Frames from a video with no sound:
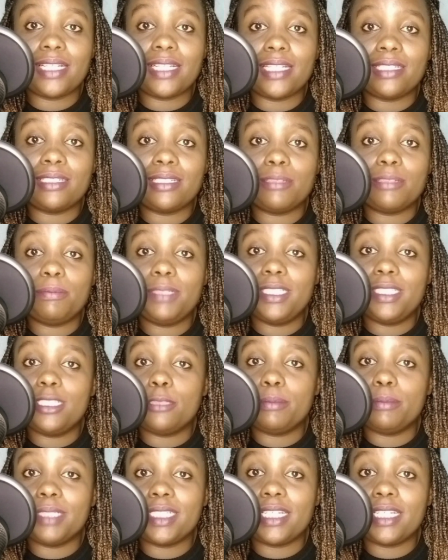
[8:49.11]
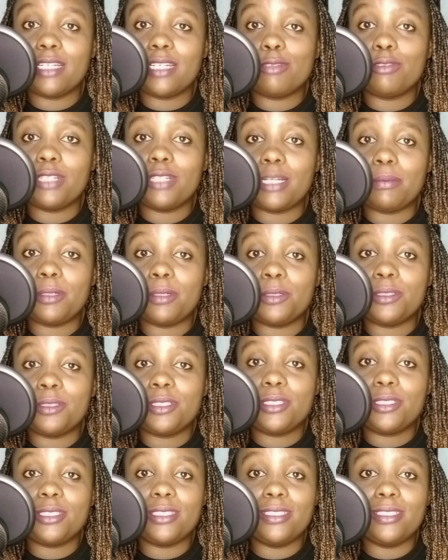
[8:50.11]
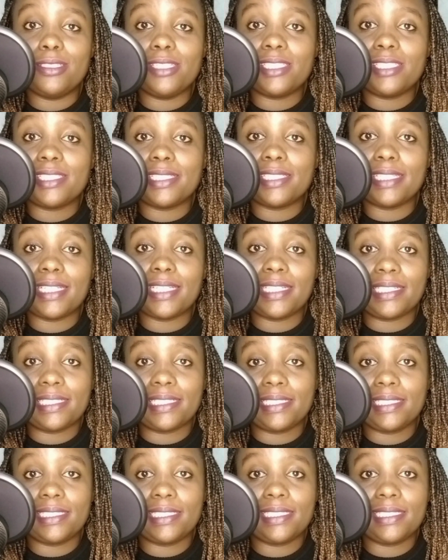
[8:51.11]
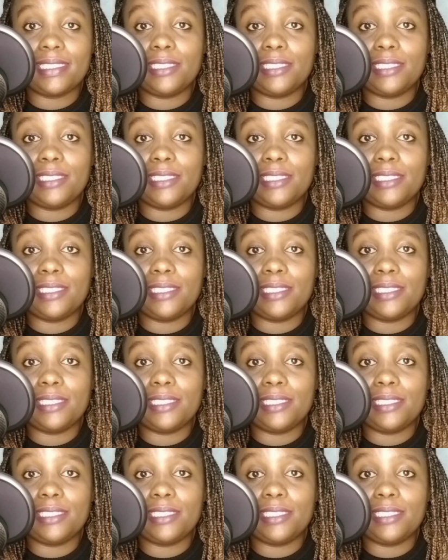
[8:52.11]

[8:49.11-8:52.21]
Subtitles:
Like, please be careful about these snakes.